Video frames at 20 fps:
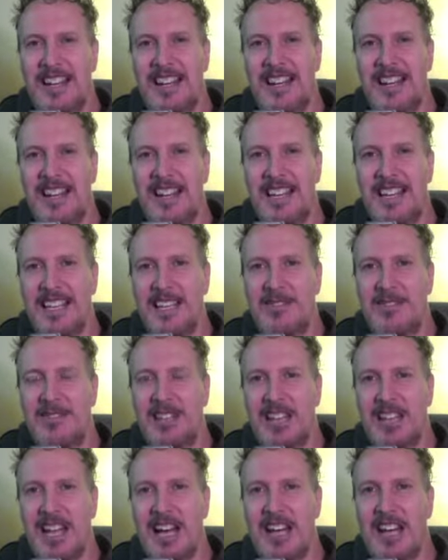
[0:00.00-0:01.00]
and I give you a
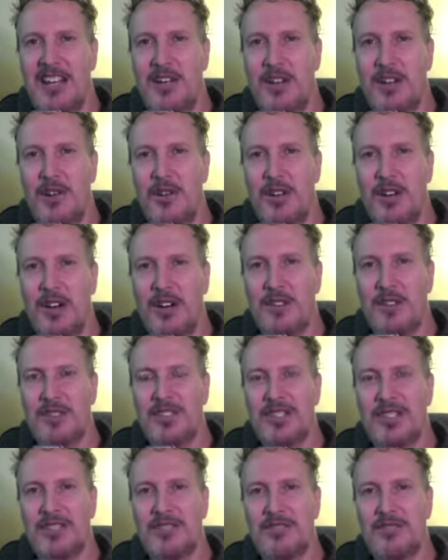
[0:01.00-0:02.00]
lot of
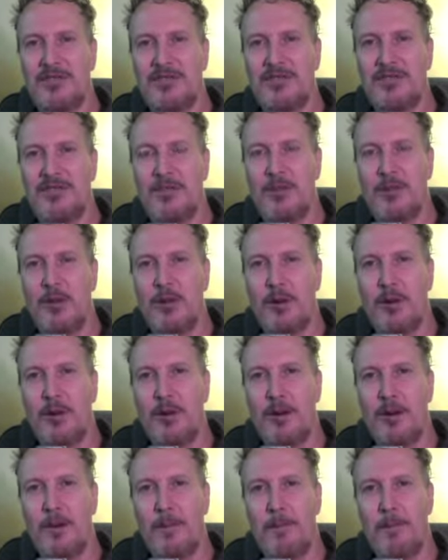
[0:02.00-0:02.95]
kudos for